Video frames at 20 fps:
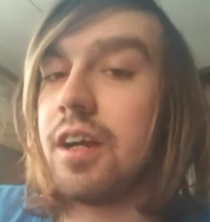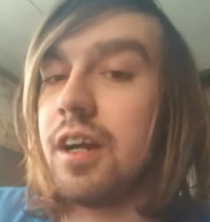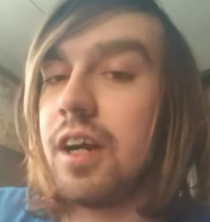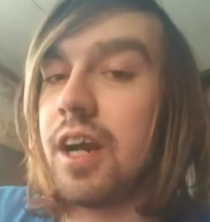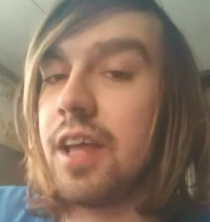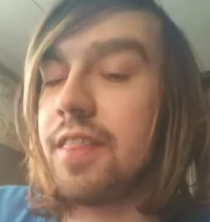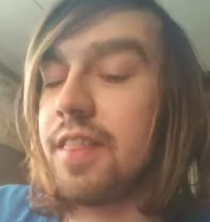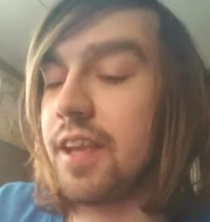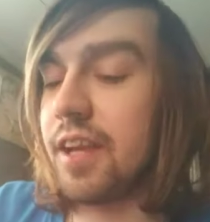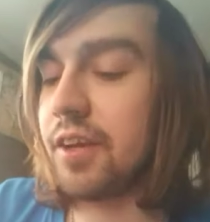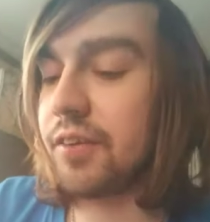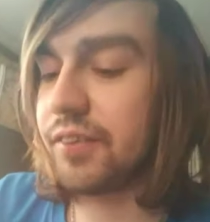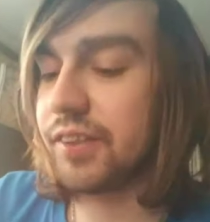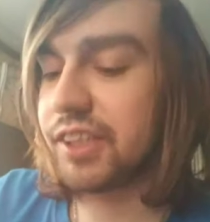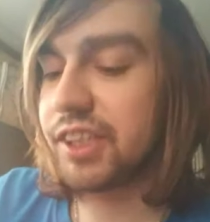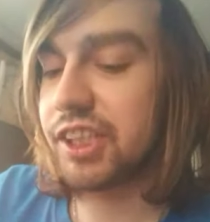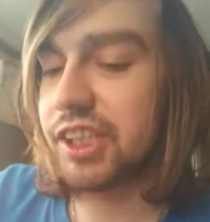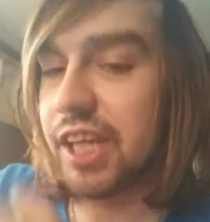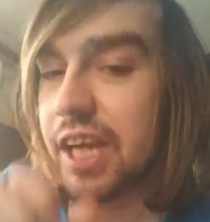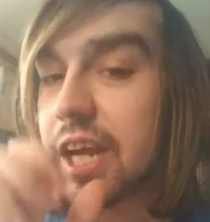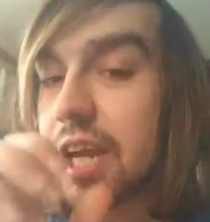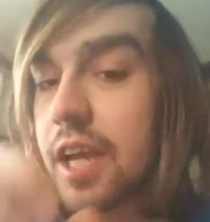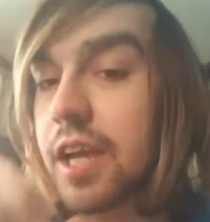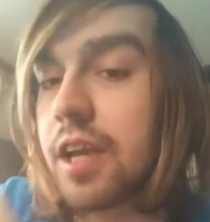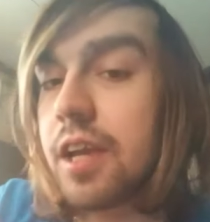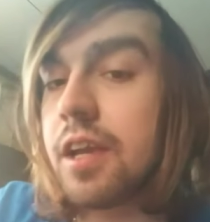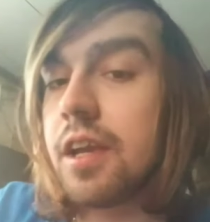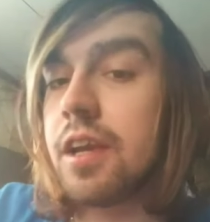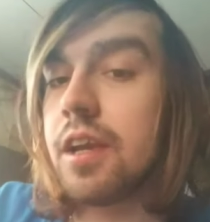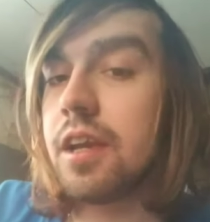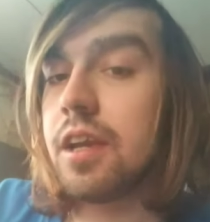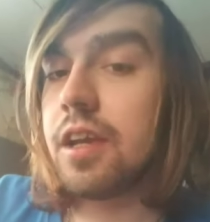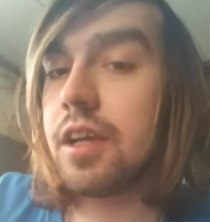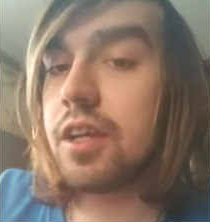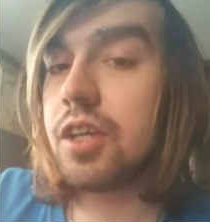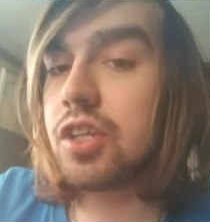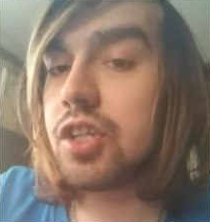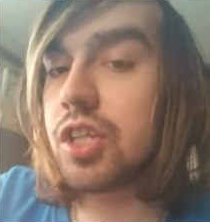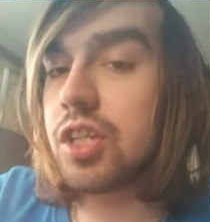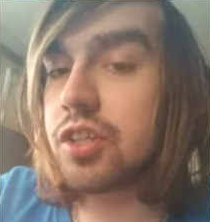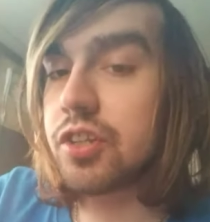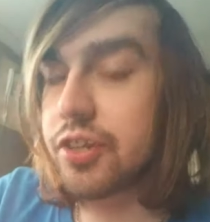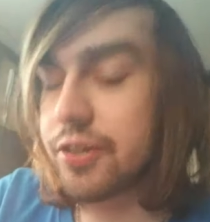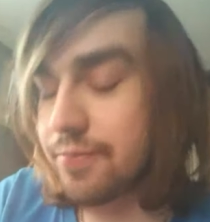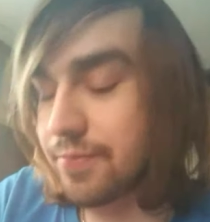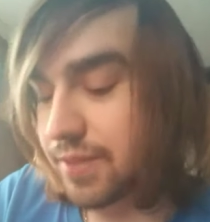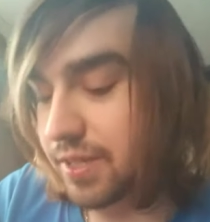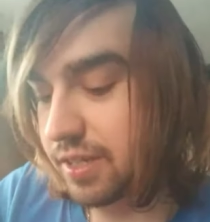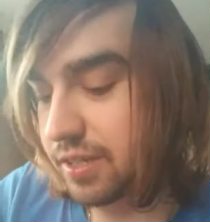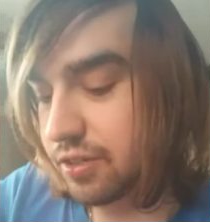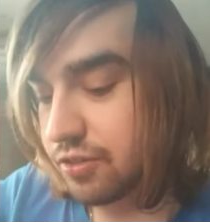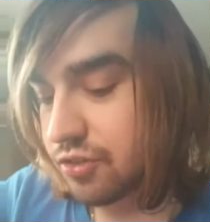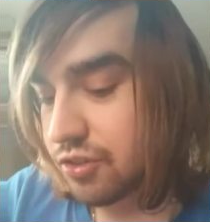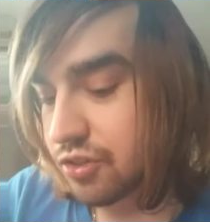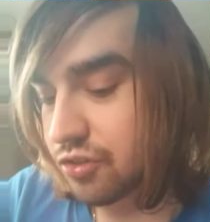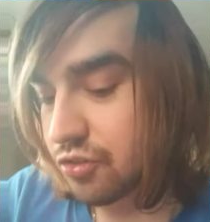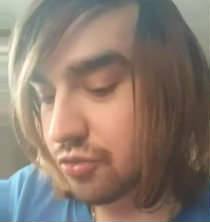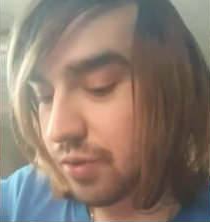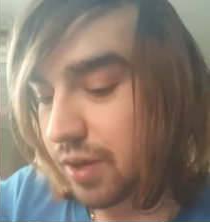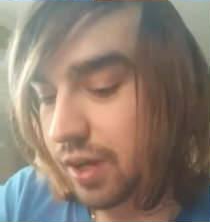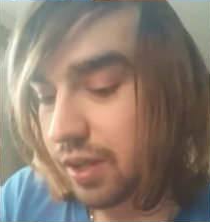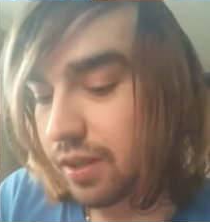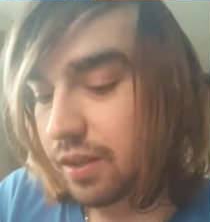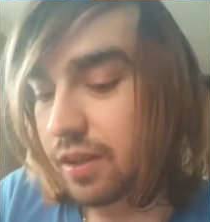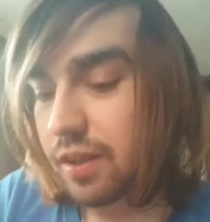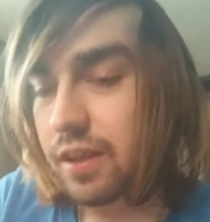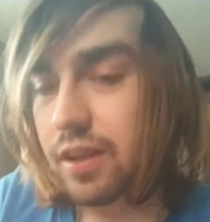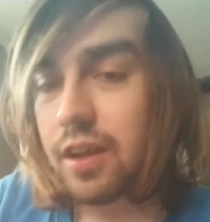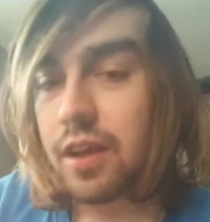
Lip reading: I think Christic is the term they use as well.